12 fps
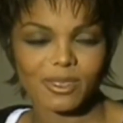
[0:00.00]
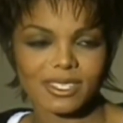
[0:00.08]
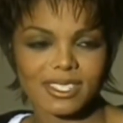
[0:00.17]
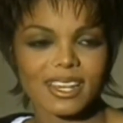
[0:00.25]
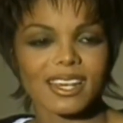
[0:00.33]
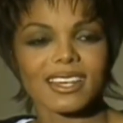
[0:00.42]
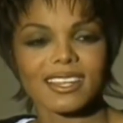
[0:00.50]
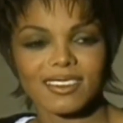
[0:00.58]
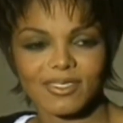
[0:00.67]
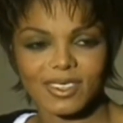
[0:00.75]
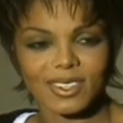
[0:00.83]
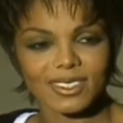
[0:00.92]
It was
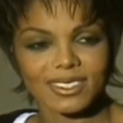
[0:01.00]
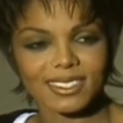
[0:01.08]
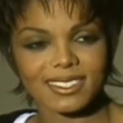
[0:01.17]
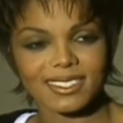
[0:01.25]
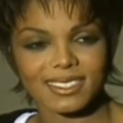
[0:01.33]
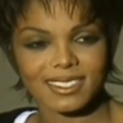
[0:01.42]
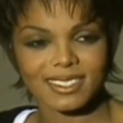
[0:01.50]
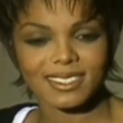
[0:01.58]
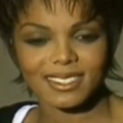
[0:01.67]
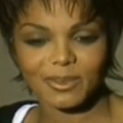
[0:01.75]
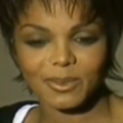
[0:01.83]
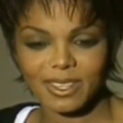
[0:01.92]
difficult.
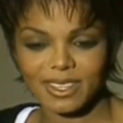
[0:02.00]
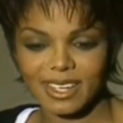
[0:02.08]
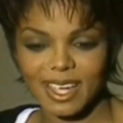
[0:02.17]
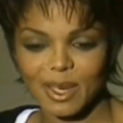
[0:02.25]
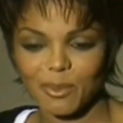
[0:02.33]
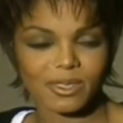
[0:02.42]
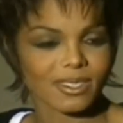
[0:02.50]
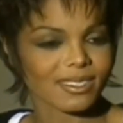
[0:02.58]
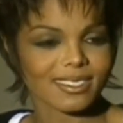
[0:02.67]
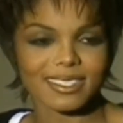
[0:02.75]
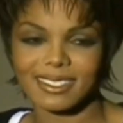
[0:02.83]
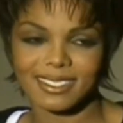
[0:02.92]
With a
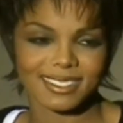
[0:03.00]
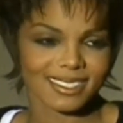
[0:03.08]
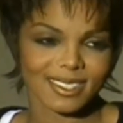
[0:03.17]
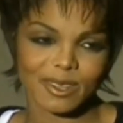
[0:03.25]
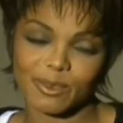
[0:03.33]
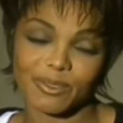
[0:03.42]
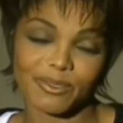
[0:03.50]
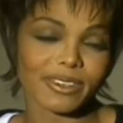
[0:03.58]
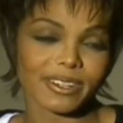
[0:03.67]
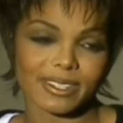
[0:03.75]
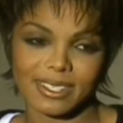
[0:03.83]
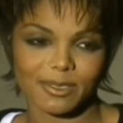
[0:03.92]
capital D. It was
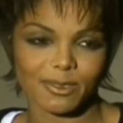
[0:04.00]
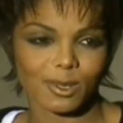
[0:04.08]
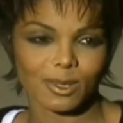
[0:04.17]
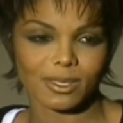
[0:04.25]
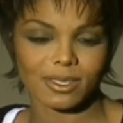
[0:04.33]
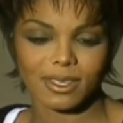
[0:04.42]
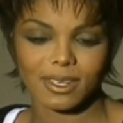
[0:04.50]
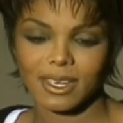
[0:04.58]
very difficult.